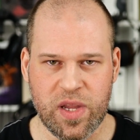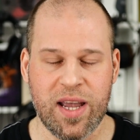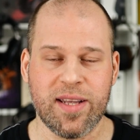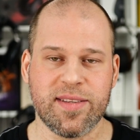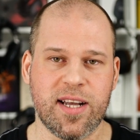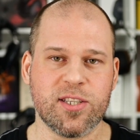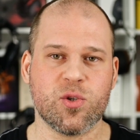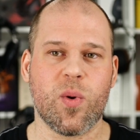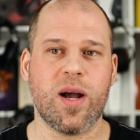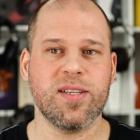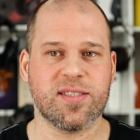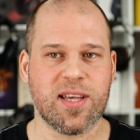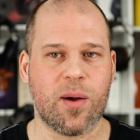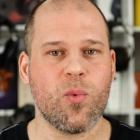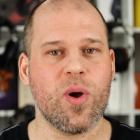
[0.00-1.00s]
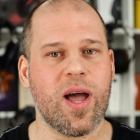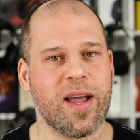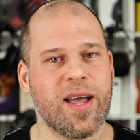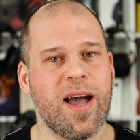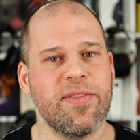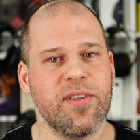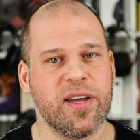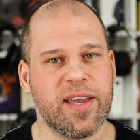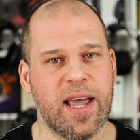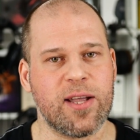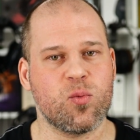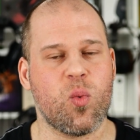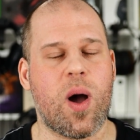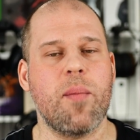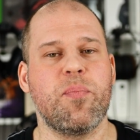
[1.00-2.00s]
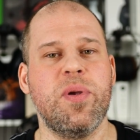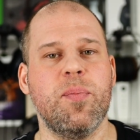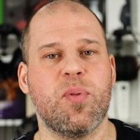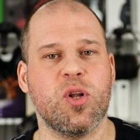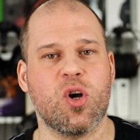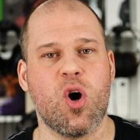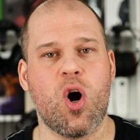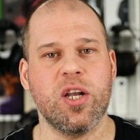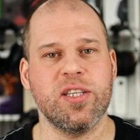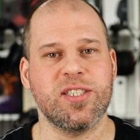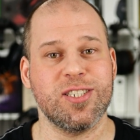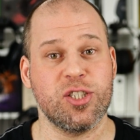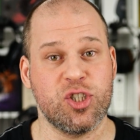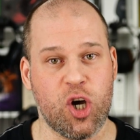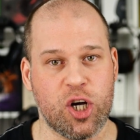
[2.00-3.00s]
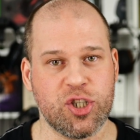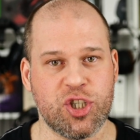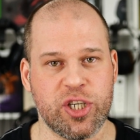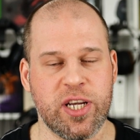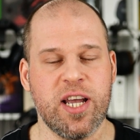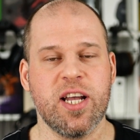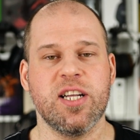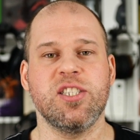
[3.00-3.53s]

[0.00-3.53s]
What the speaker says: And that's why in some way I kinda get why people call it Doogee